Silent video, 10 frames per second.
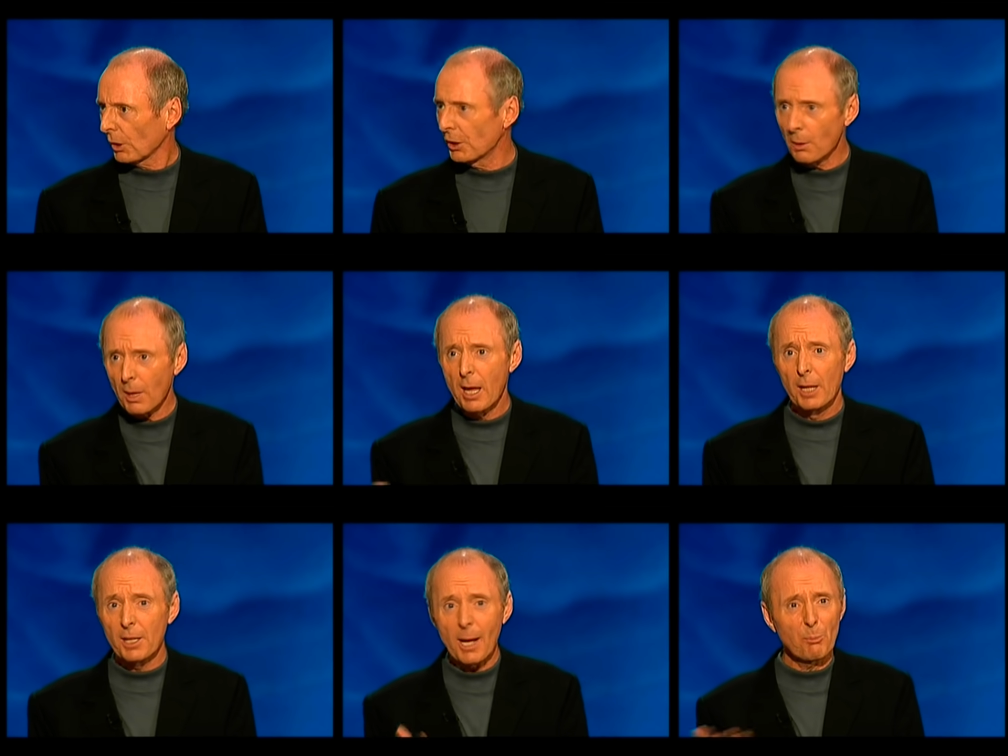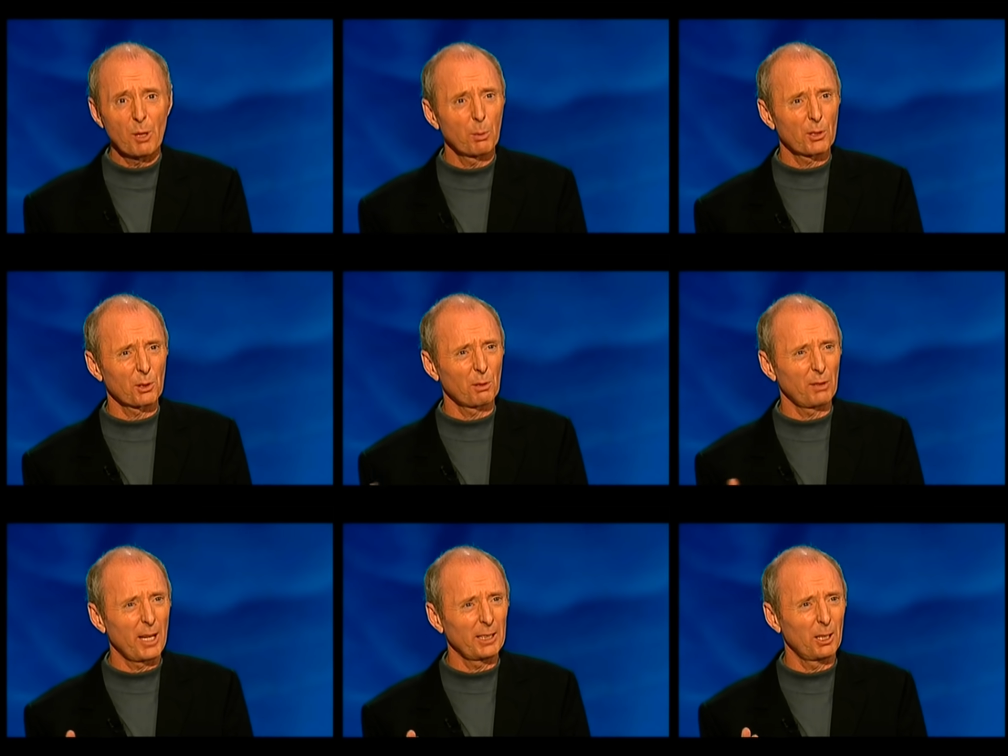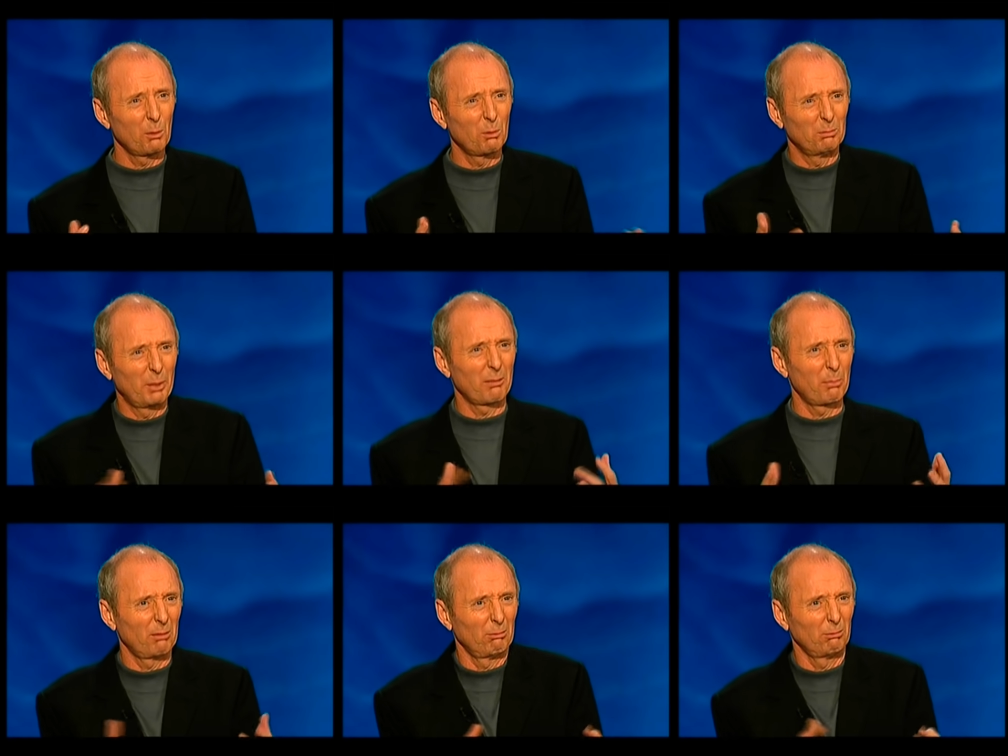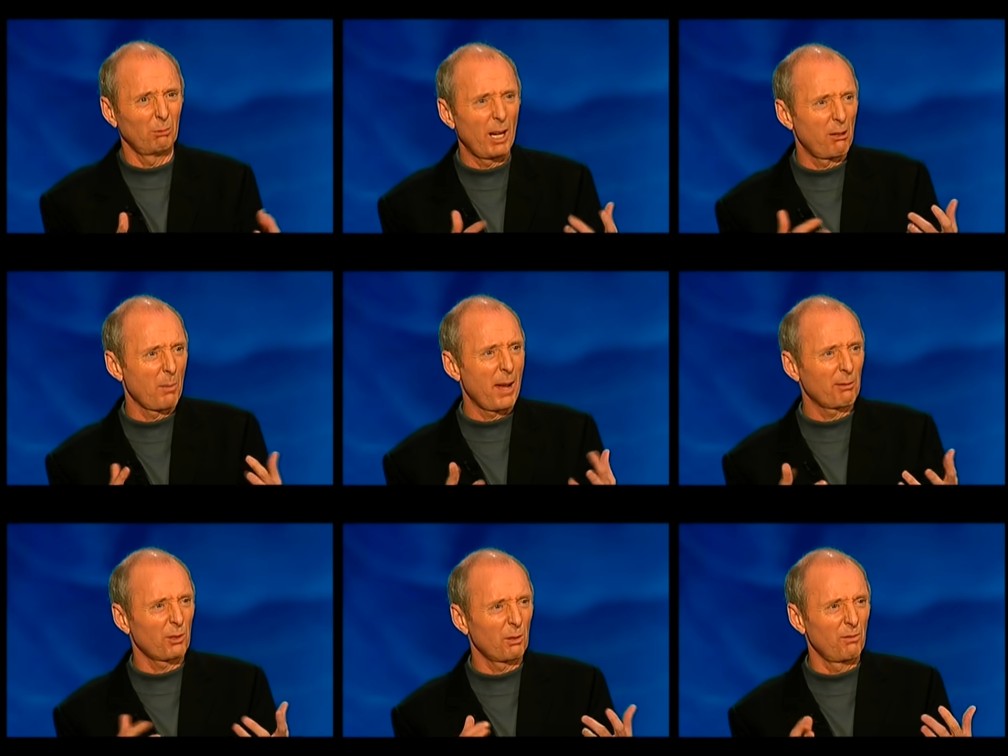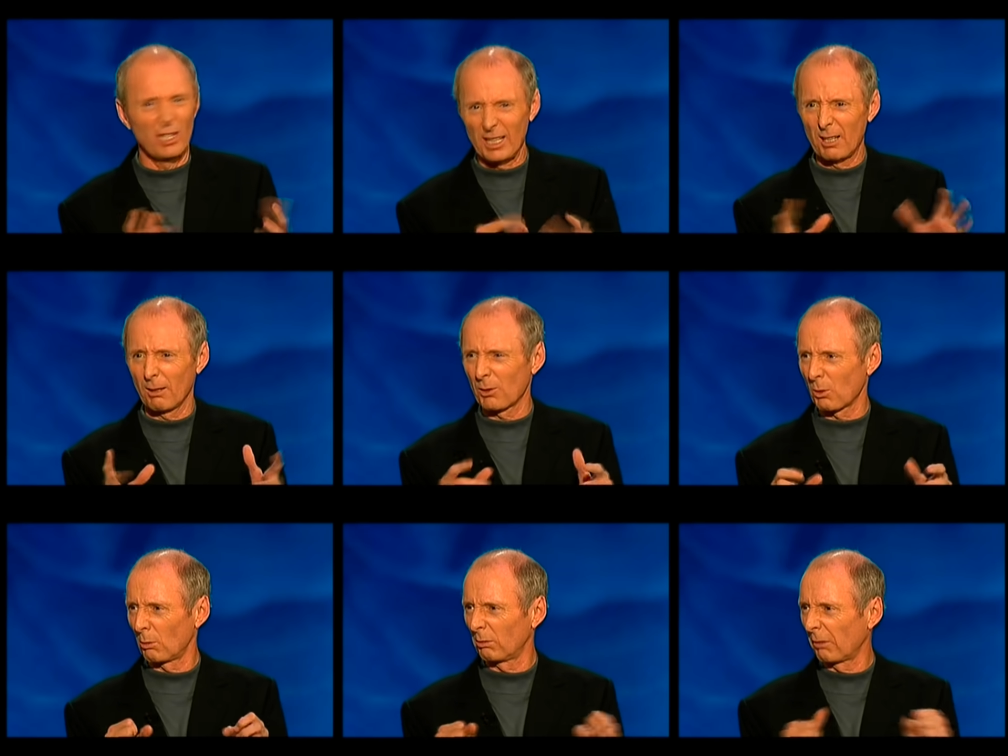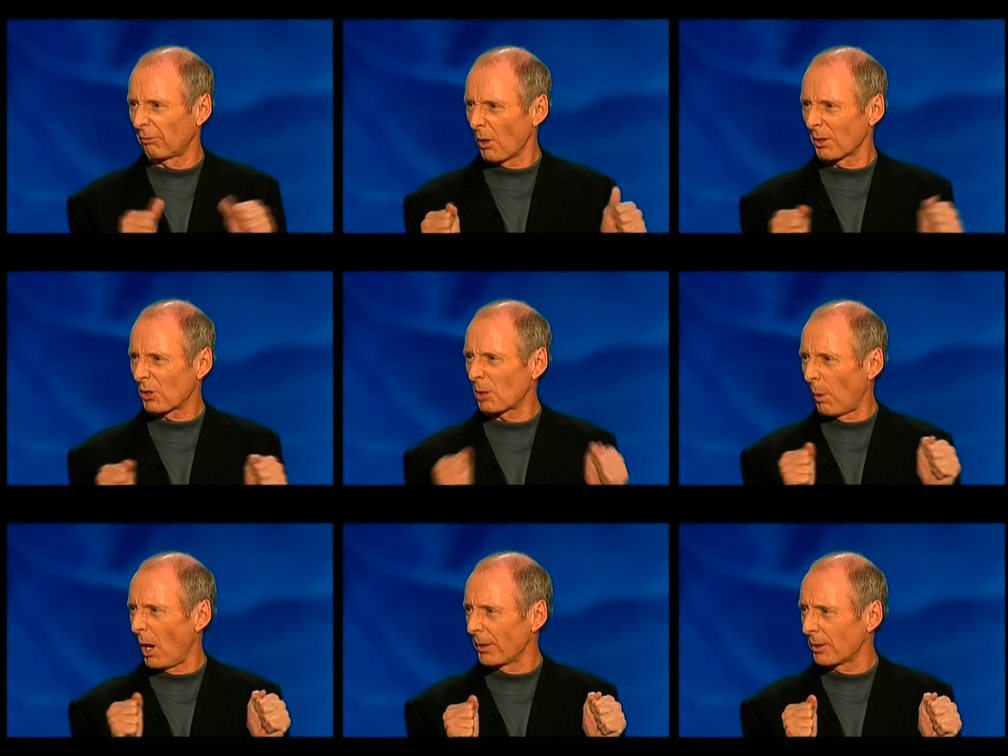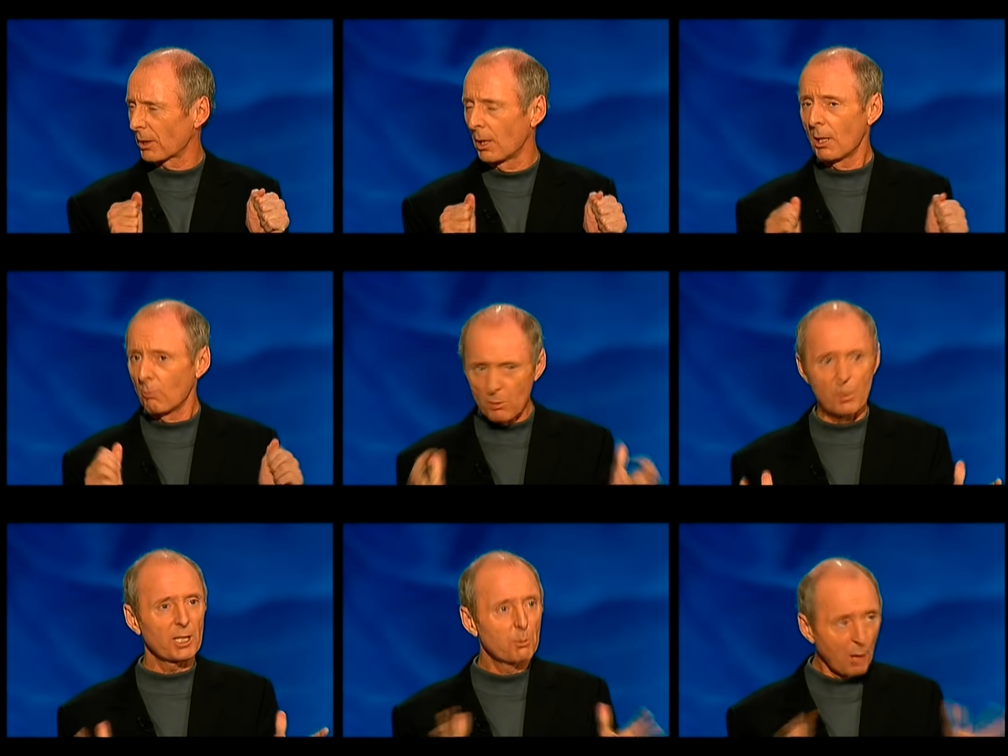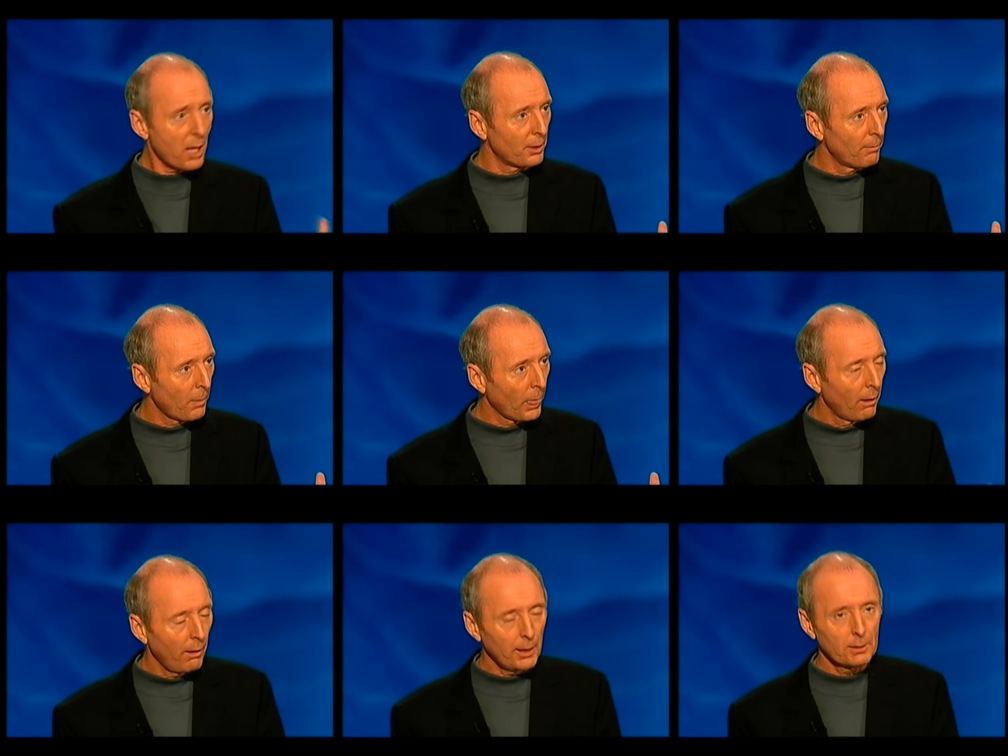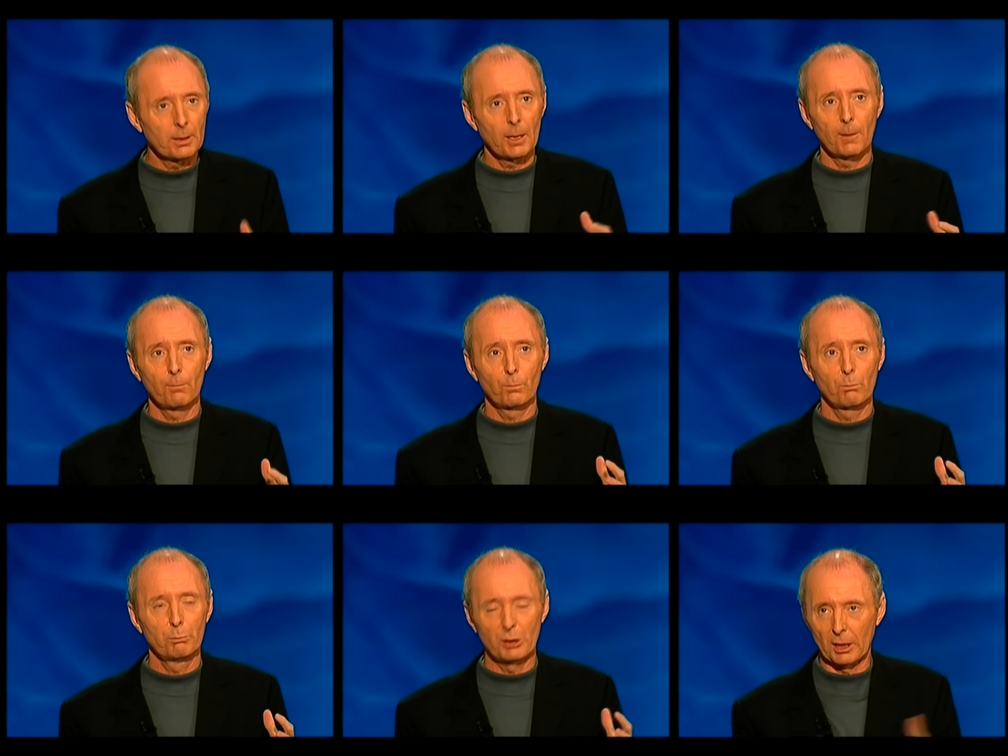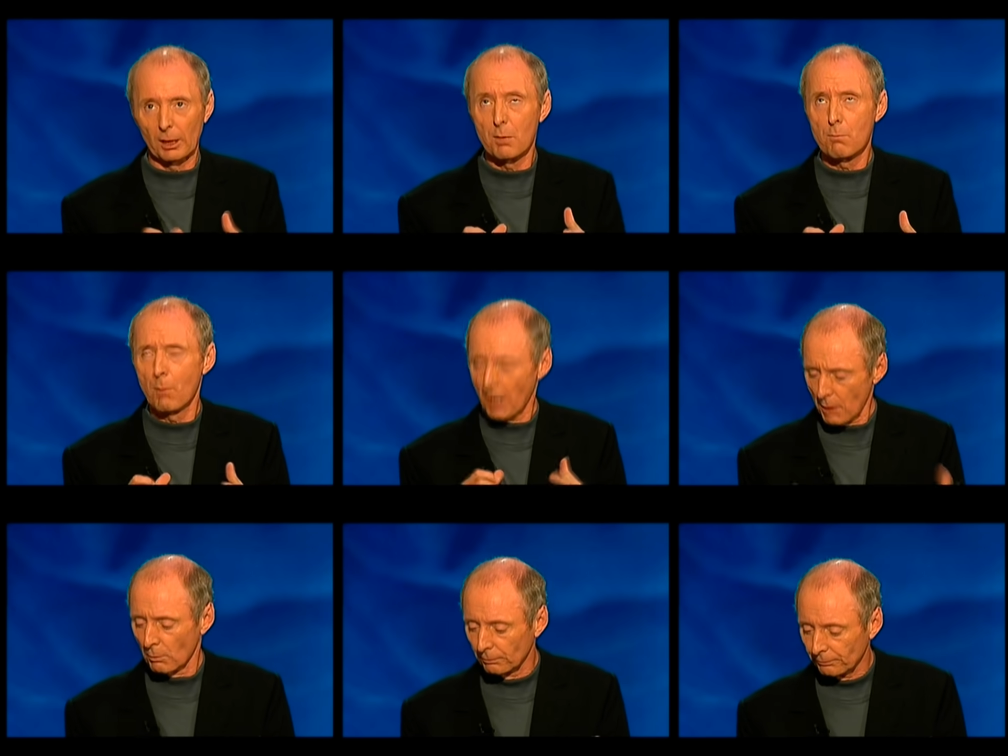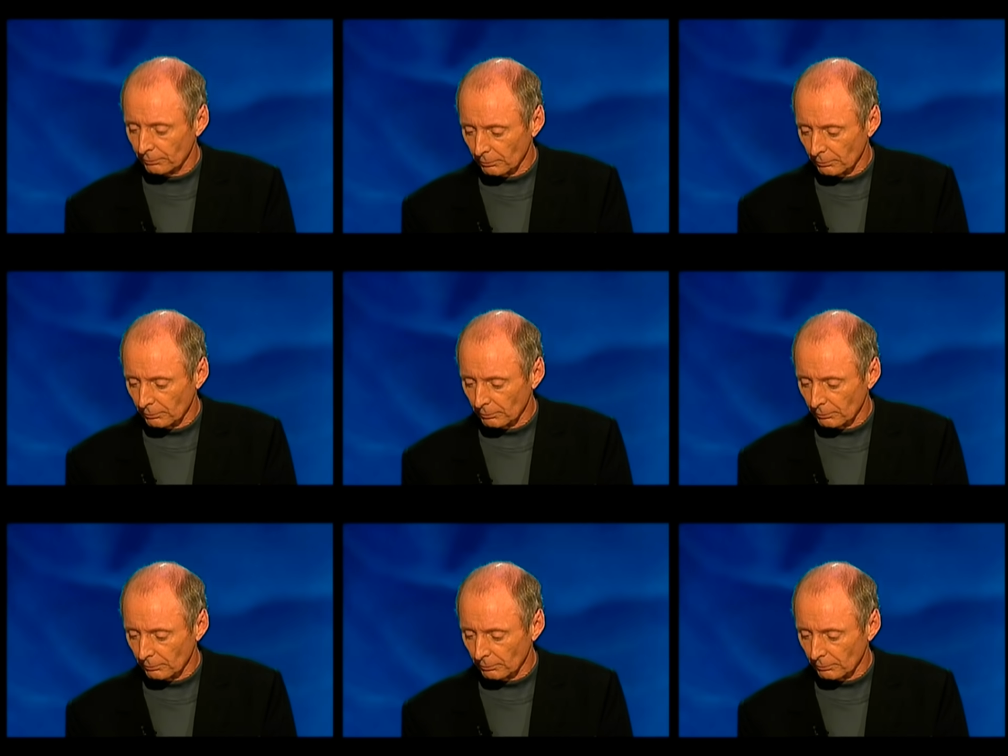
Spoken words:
You know how people are sort of like, a bit wary about sort of needles or frightened of spiders? With me, it's blood, and particularly my own.